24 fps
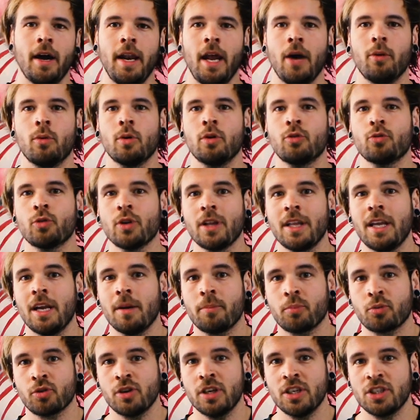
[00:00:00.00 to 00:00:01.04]
and I would really
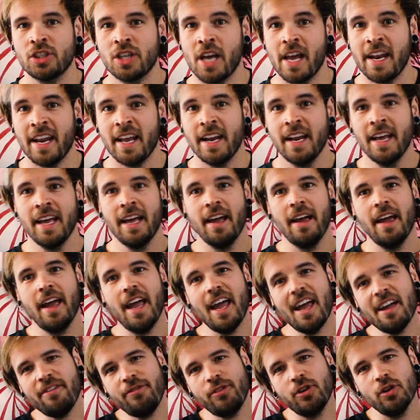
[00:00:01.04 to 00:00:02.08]
appreciate it
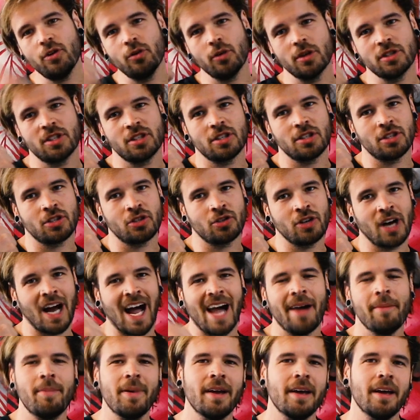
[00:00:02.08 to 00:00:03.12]
if you would
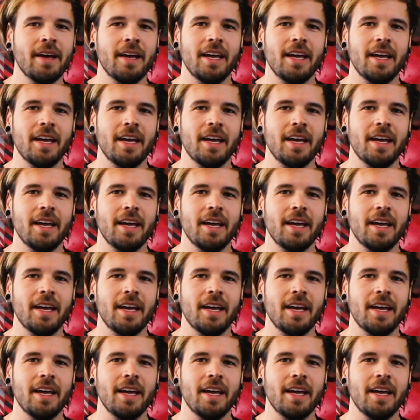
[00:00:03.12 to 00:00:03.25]
subscribe,